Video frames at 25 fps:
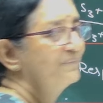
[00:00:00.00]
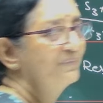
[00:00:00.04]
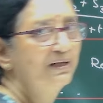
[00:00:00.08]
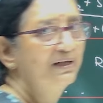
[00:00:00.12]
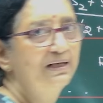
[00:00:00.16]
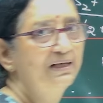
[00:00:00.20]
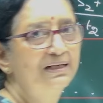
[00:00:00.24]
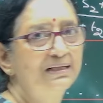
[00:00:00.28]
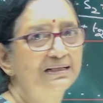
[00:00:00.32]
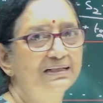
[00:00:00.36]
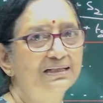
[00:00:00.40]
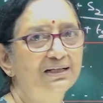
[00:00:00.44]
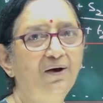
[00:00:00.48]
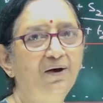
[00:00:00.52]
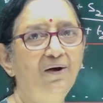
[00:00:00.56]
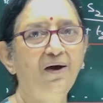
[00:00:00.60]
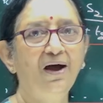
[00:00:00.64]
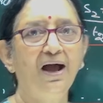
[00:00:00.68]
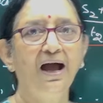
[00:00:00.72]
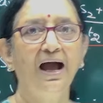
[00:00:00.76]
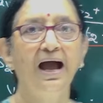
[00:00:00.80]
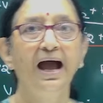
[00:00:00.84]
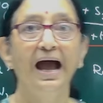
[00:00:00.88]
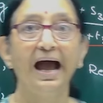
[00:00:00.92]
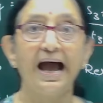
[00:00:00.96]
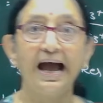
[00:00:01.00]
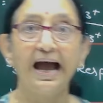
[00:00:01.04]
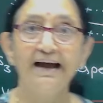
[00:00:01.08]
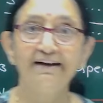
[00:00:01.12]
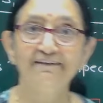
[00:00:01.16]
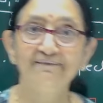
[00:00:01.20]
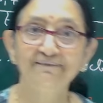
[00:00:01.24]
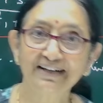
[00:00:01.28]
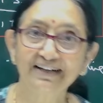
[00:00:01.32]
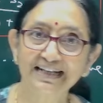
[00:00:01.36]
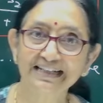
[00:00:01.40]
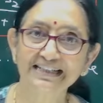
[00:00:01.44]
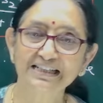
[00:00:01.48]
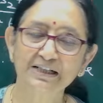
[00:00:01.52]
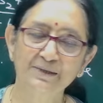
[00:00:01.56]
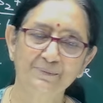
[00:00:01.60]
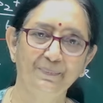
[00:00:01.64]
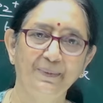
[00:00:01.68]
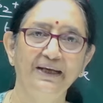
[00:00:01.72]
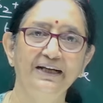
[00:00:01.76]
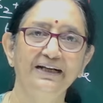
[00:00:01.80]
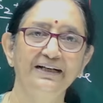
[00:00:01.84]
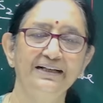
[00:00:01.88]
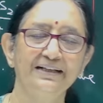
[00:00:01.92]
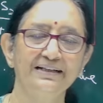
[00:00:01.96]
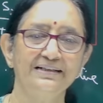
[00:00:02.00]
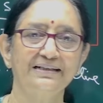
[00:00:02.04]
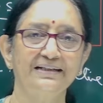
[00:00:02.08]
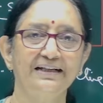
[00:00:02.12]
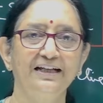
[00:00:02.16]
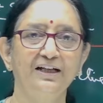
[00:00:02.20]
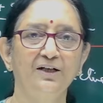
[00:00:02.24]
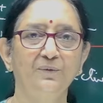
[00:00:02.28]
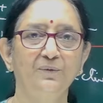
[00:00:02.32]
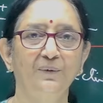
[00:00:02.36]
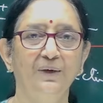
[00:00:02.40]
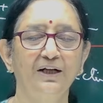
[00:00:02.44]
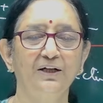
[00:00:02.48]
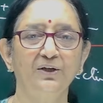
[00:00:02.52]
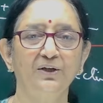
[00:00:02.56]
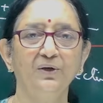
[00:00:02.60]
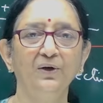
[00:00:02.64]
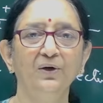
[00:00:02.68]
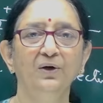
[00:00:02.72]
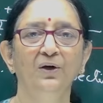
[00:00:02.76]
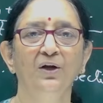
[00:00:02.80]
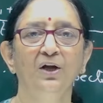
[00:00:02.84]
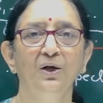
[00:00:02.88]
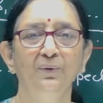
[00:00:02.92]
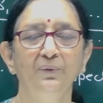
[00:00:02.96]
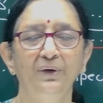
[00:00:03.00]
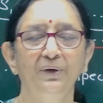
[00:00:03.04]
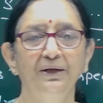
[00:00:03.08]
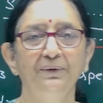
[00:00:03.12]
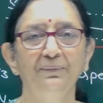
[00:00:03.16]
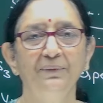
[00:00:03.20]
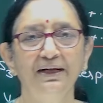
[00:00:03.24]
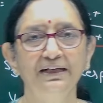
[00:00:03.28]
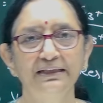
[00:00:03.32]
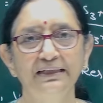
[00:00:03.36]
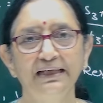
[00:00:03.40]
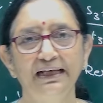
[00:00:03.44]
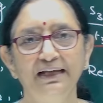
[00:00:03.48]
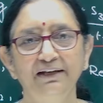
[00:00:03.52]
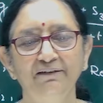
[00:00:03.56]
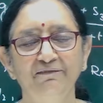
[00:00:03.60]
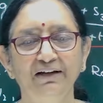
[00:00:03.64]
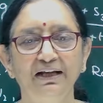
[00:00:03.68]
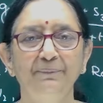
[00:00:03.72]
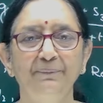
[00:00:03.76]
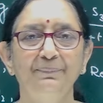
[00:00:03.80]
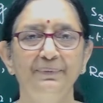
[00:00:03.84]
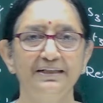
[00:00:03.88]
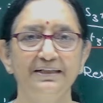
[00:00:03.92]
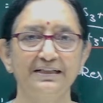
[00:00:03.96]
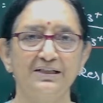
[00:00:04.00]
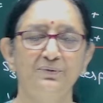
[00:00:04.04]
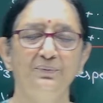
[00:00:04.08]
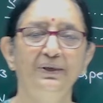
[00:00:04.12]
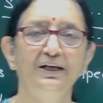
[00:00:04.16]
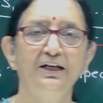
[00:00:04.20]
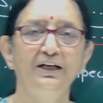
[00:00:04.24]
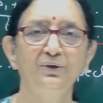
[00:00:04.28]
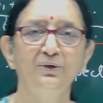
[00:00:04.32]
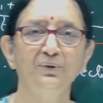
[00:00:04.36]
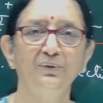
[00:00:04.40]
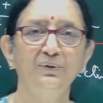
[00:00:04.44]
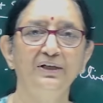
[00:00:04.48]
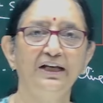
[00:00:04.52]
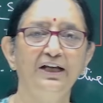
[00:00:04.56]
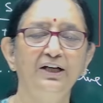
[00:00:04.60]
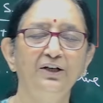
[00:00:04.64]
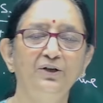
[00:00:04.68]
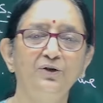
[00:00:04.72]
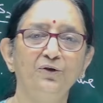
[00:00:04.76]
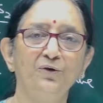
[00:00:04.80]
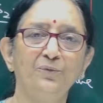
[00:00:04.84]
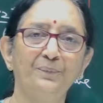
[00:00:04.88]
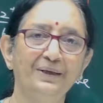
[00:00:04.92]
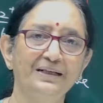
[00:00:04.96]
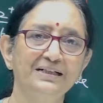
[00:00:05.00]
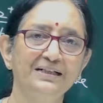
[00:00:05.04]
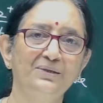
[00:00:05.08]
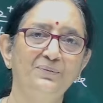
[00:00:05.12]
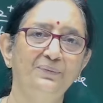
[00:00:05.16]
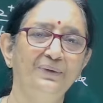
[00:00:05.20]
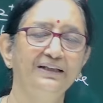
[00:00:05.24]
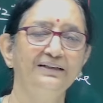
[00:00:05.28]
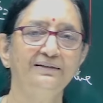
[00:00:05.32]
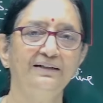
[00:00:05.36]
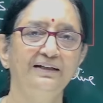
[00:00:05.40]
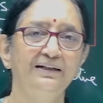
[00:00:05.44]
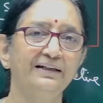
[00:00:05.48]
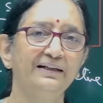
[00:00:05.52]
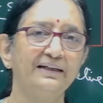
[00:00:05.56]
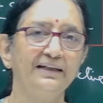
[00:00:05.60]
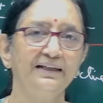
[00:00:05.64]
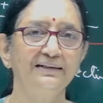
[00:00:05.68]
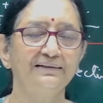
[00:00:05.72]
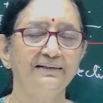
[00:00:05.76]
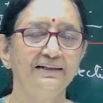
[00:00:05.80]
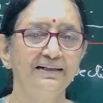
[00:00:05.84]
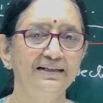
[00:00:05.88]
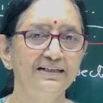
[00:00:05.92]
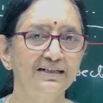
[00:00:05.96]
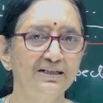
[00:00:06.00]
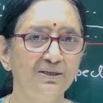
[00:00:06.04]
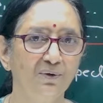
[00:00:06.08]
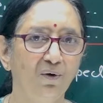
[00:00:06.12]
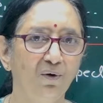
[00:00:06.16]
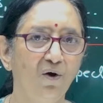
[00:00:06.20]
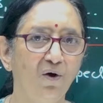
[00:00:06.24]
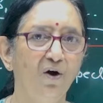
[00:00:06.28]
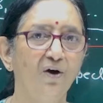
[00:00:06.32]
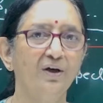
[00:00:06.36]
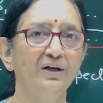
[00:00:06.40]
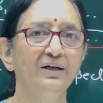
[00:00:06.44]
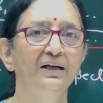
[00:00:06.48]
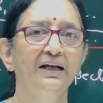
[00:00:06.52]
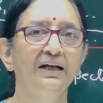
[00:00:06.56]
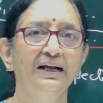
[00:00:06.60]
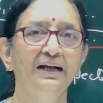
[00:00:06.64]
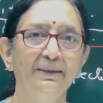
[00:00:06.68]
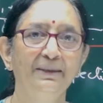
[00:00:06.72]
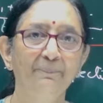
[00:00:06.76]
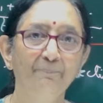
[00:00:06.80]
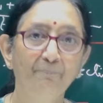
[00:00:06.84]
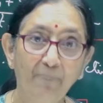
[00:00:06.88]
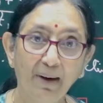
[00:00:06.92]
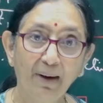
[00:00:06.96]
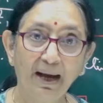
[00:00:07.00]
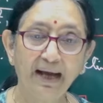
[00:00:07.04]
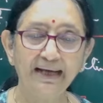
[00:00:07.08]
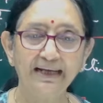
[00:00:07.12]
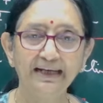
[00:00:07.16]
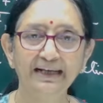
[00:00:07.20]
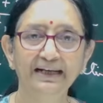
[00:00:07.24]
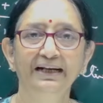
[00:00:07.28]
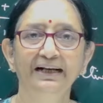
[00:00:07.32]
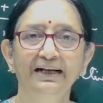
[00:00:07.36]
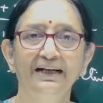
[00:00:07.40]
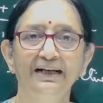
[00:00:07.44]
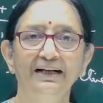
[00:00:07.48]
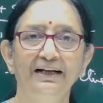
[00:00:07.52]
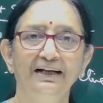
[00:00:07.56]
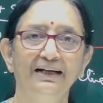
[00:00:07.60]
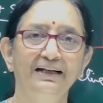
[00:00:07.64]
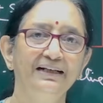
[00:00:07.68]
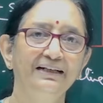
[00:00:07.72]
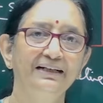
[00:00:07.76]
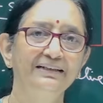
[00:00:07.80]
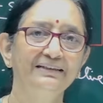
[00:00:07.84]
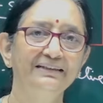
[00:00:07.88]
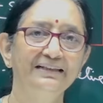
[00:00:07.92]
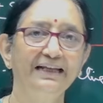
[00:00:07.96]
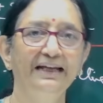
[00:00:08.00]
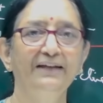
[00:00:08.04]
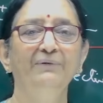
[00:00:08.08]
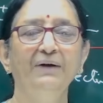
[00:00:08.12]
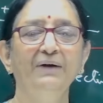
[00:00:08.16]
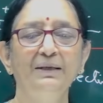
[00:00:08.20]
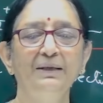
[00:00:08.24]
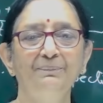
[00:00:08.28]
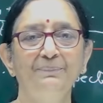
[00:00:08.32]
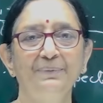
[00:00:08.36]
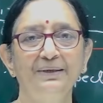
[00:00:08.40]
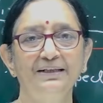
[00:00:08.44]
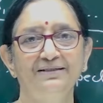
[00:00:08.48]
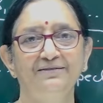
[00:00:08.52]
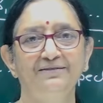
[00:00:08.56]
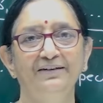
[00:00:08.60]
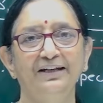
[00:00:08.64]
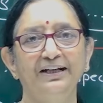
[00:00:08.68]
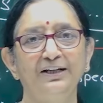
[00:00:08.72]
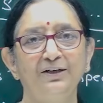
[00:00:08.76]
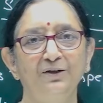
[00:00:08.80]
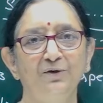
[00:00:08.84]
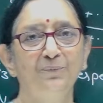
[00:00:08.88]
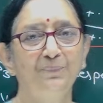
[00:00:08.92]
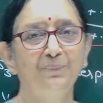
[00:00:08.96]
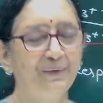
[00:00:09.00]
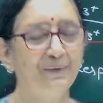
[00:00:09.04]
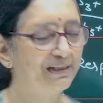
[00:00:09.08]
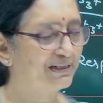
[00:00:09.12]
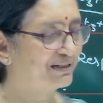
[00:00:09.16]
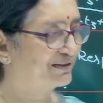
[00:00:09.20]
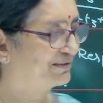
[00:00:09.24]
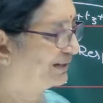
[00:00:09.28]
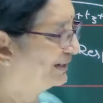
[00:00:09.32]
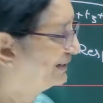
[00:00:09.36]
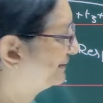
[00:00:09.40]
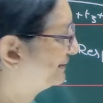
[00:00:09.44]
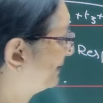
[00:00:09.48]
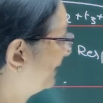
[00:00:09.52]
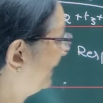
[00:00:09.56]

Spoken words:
So average speed is equal to V1 T1 plus V2 T2 plus V3 T3, so on, by T1 plus T2 plus T3,